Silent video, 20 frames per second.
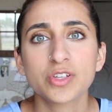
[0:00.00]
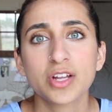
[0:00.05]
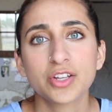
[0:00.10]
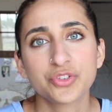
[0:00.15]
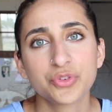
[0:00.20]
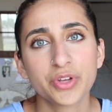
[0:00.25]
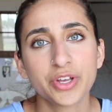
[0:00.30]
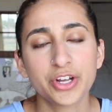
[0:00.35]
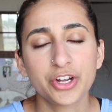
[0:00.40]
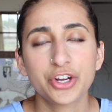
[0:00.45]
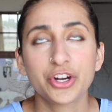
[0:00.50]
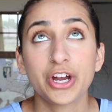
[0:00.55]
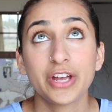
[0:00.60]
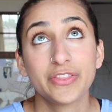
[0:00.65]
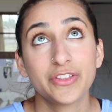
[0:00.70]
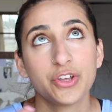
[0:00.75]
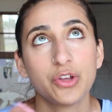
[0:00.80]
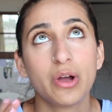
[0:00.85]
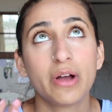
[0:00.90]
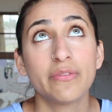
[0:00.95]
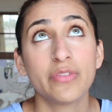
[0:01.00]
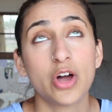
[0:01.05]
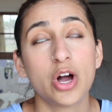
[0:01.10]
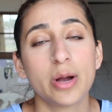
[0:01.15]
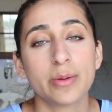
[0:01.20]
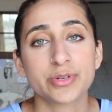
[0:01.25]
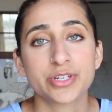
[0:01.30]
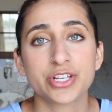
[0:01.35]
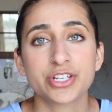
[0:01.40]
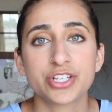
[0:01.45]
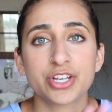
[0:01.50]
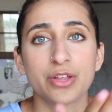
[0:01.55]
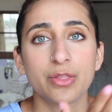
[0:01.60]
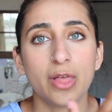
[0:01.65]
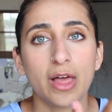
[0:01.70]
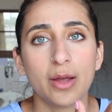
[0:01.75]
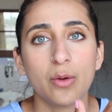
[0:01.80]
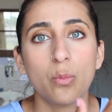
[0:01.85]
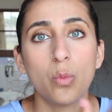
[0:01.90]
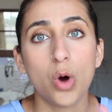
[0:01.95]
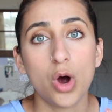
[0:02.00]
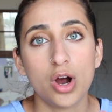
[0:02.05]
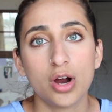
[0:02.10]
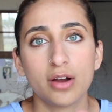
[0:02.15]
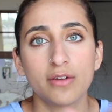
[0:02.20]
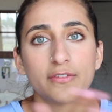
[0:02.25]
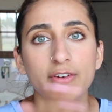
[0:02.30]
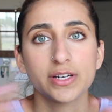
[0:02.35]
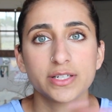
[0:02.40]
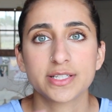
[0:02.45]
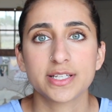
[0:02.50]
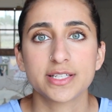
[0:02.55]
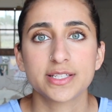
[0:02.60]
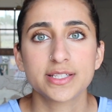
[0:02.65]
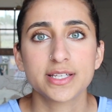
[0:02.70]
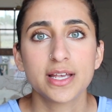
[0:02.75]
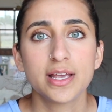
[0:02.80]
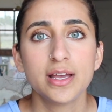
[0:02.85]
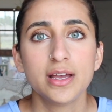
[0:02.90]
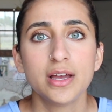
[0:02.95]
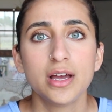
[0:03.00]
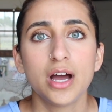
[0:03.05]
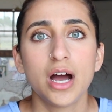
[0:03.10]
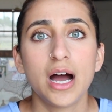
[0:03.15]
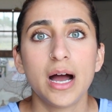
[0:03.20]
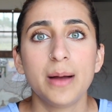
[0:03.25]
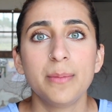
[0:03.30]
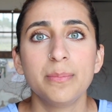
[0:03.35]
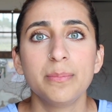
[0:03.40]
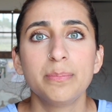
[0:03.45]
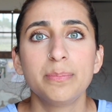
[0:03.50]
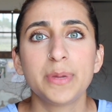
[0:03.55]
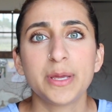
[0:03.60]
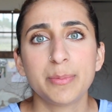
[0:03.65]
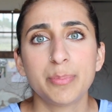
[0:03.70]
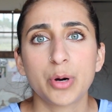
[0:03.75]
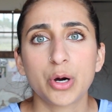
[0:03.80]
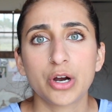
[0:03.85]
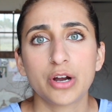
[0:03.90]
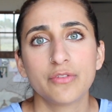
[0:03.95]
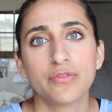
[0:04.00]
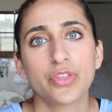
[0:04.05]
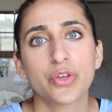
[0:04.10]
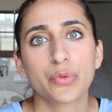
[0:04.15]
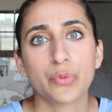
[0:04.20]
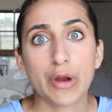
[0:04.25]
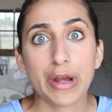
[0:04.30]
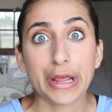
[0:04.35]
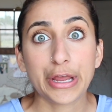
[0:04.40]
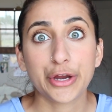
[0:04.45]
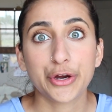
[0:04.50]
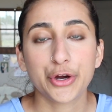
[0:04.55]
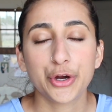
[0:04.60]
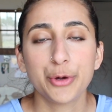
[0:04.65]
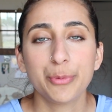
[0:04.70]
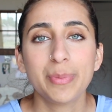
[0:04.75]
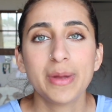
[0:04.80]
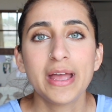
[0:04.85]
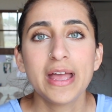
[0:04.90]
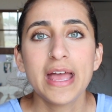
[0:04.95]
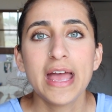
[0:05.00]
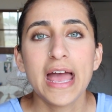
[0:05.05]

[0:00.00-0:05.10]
So that's really great that you have the option to like walk versus um, be part of the running group.